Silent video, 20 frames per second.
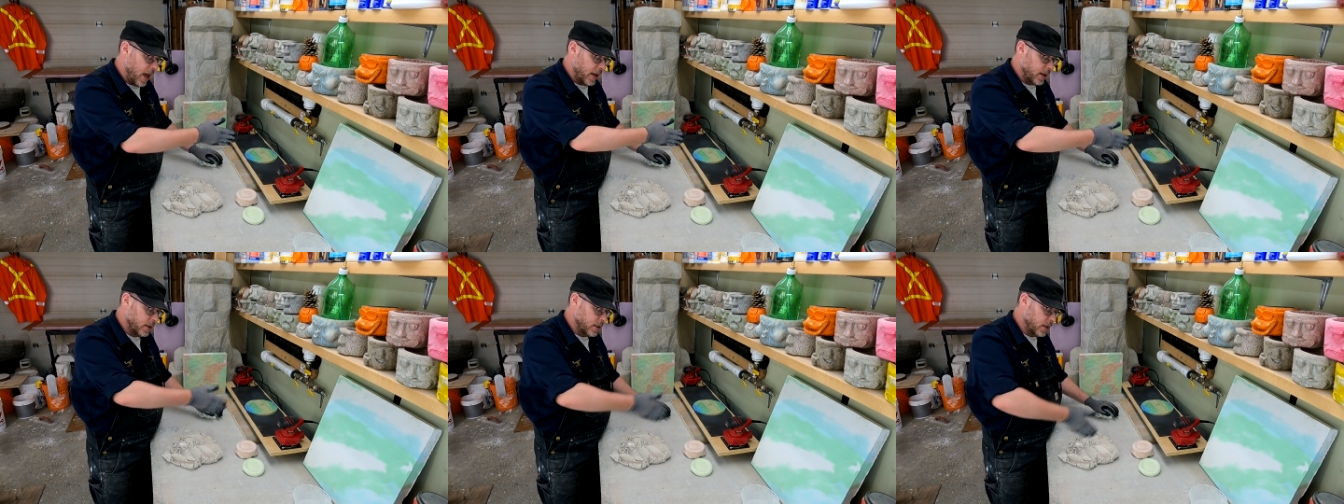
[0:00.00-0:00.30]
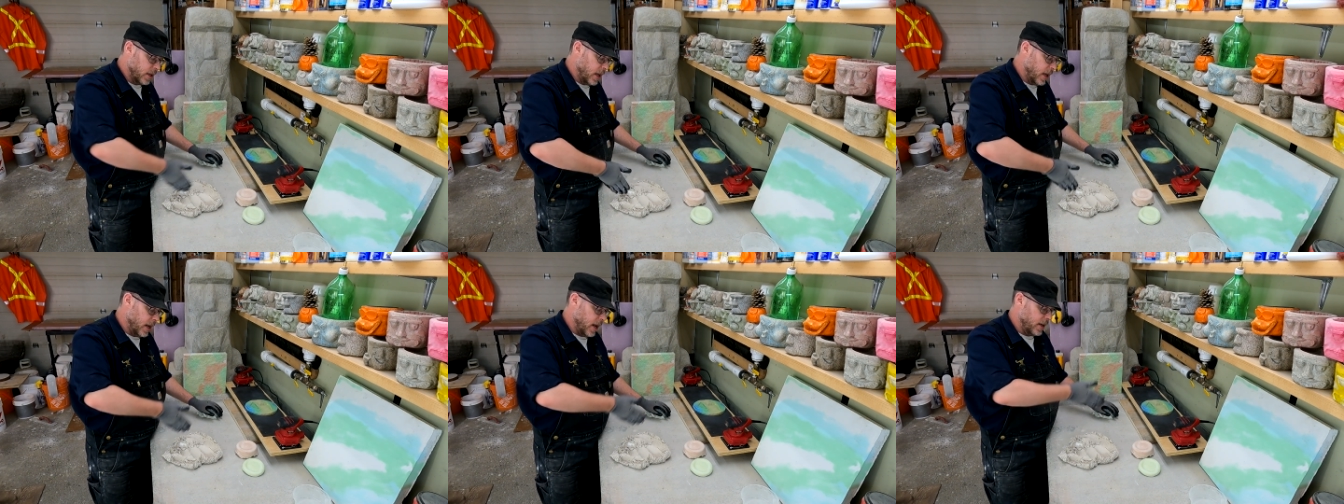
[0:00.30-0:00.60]

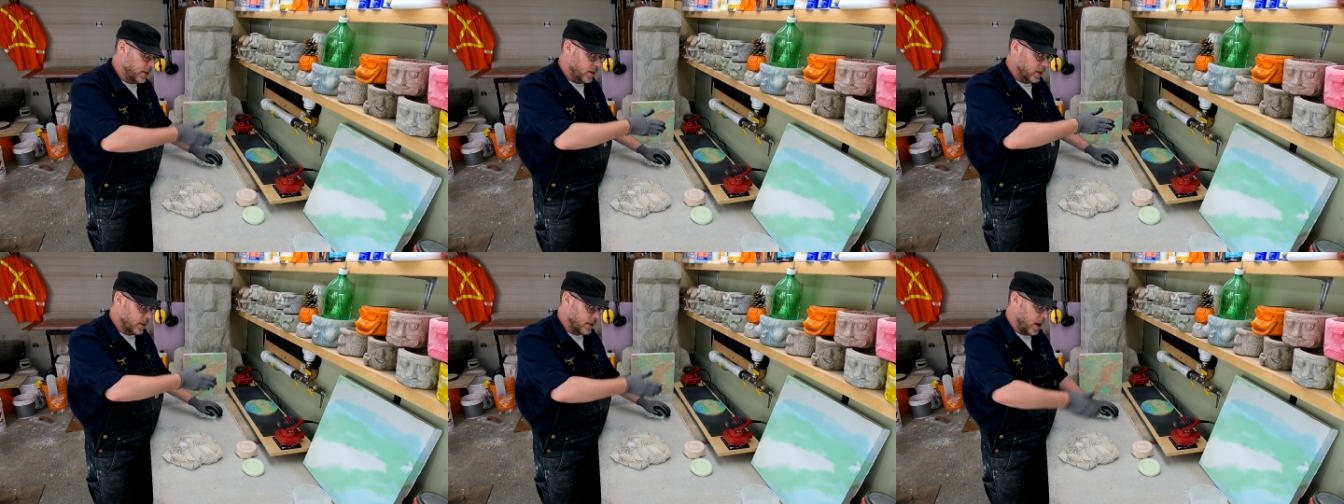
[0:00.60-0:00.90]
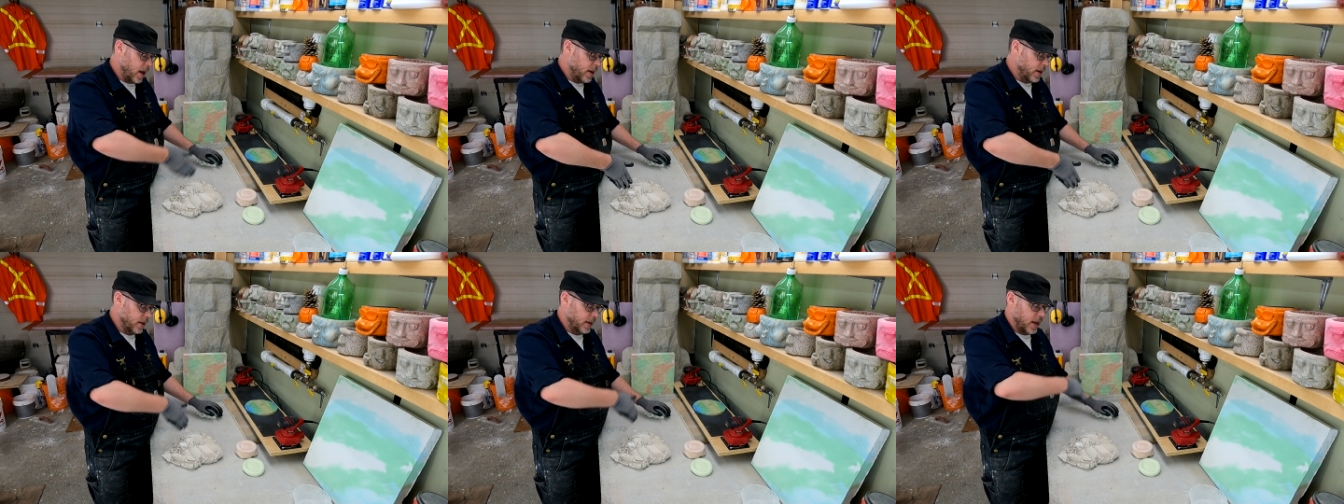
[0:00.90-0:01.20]
edge and I'd just
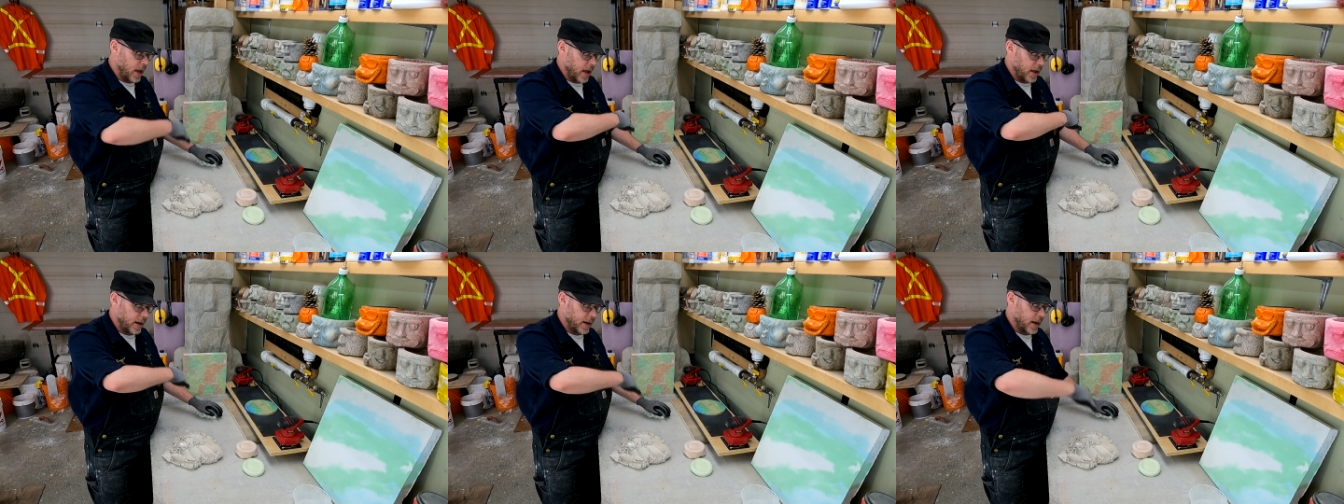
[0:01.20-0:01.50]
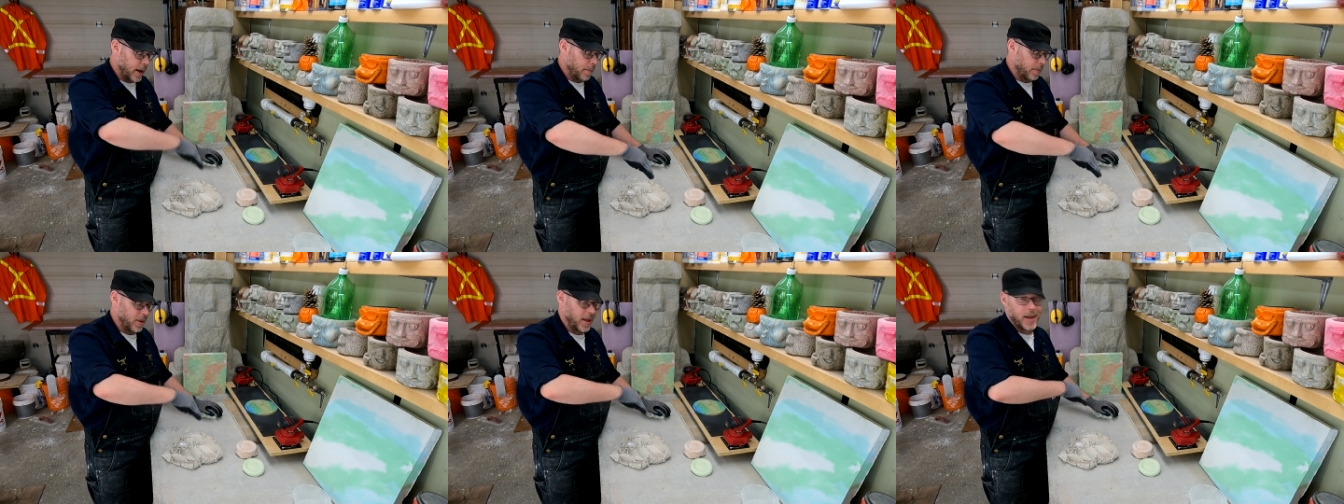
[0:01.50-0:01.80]
kind of cut
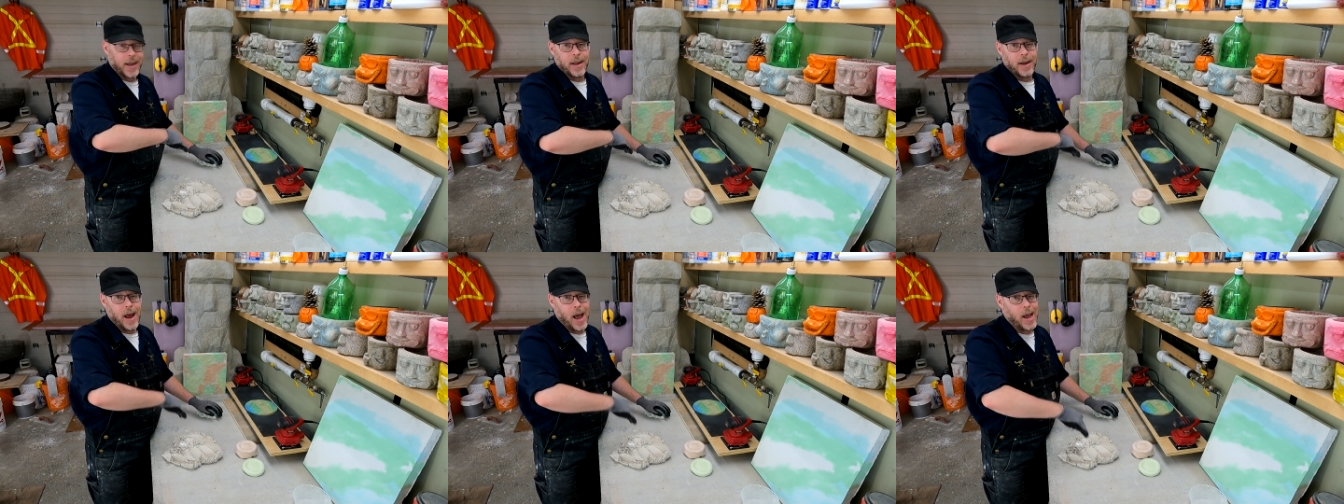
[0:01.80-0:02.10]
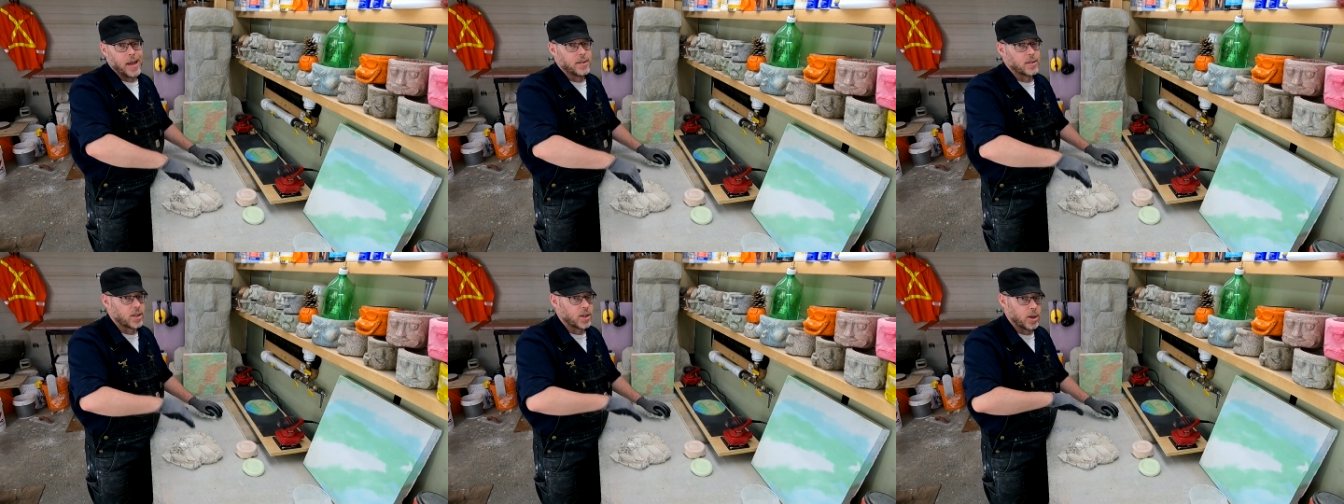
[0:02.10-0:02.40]
it up like an
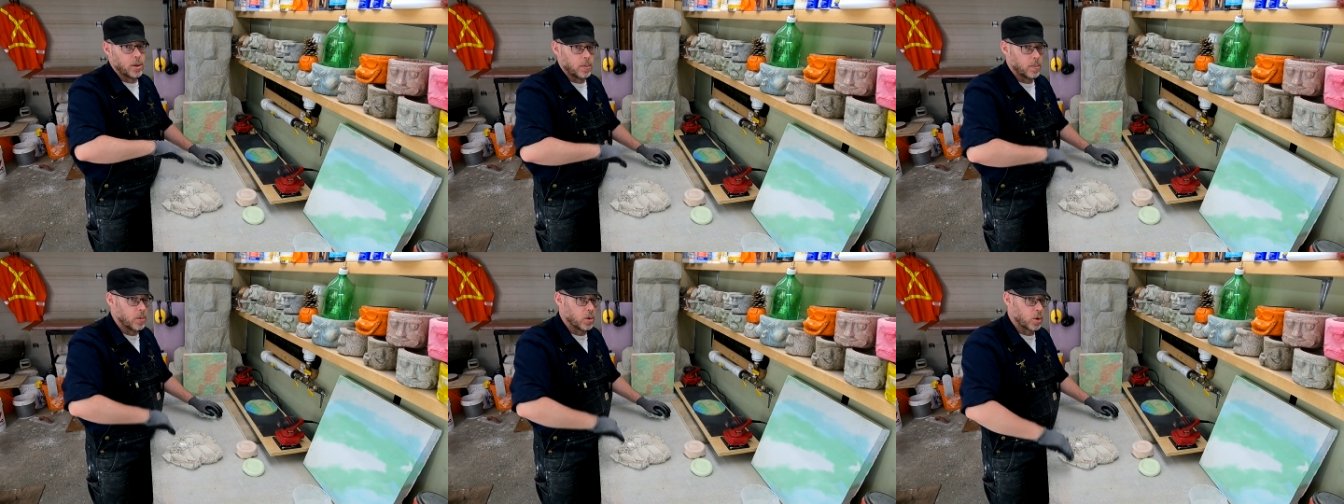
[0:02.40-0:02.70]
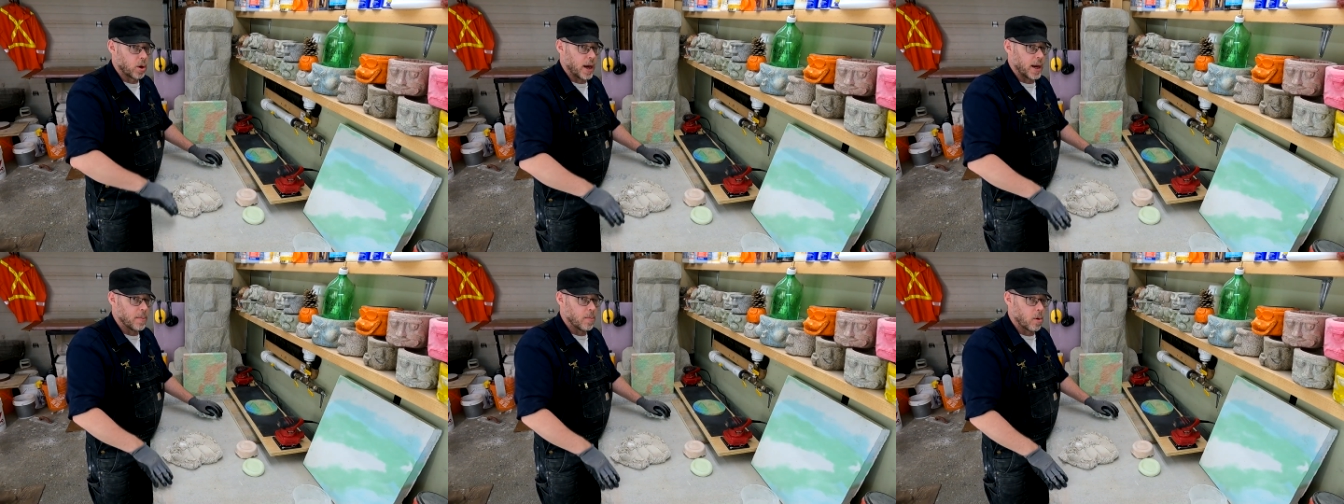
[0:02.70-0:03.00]
ice cube
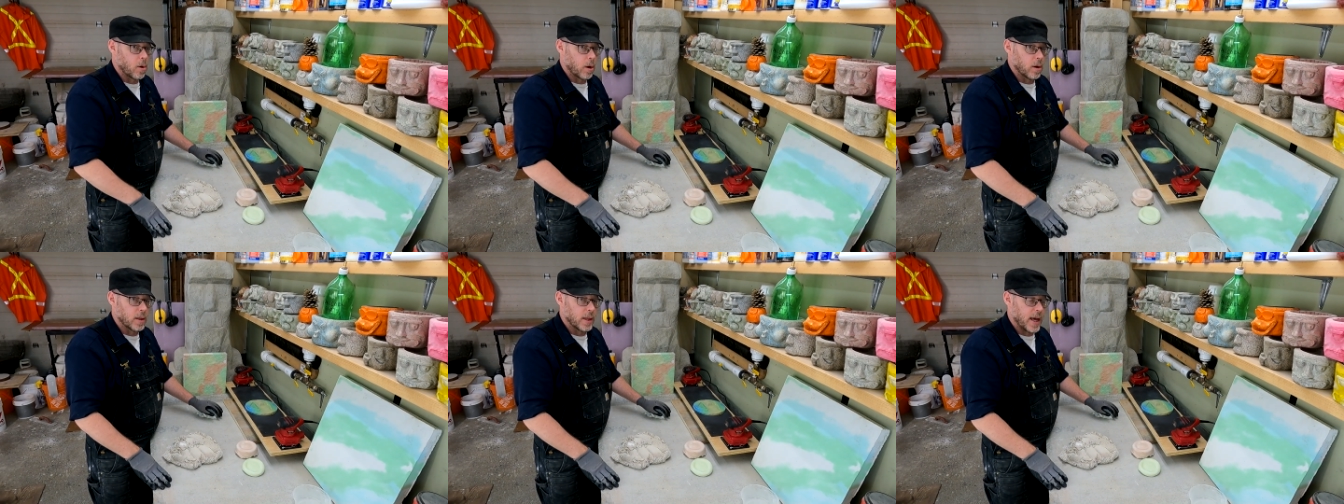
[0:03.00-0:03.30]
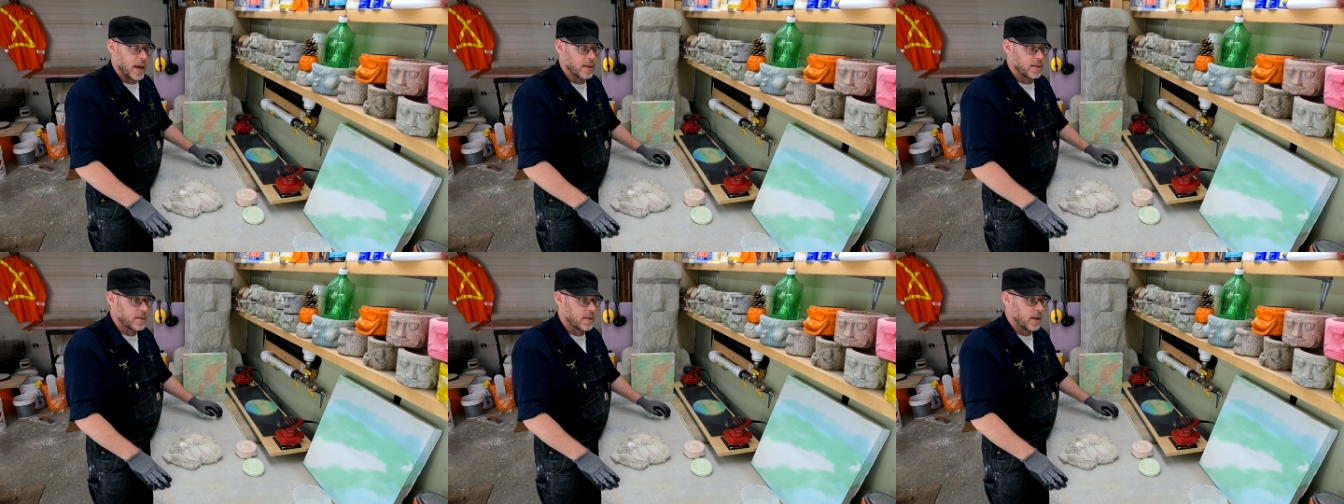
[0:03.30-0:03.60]
tray, more or
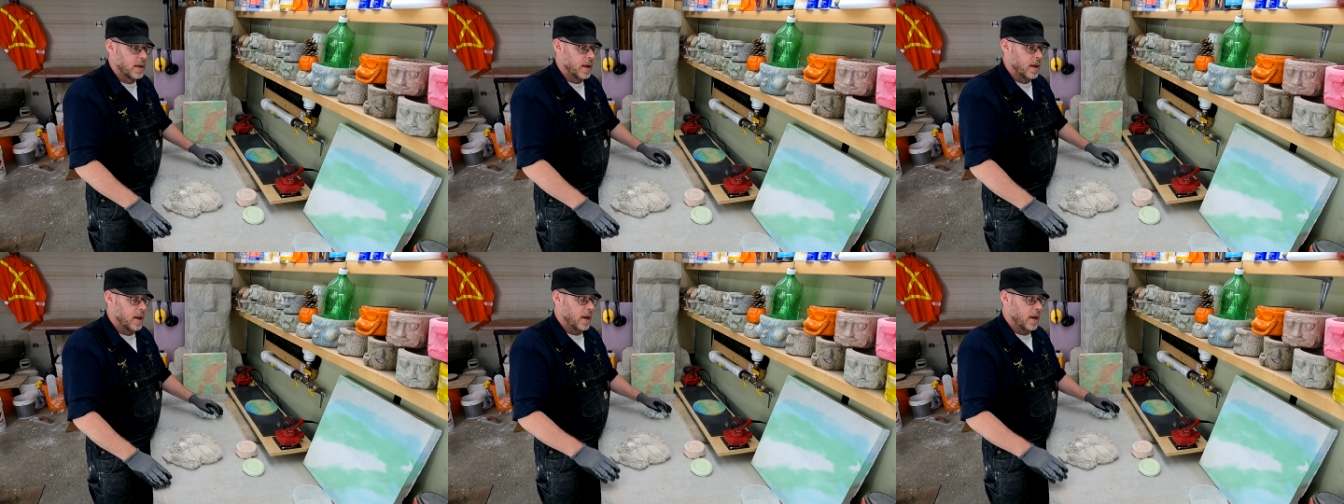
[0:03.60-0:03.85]
less.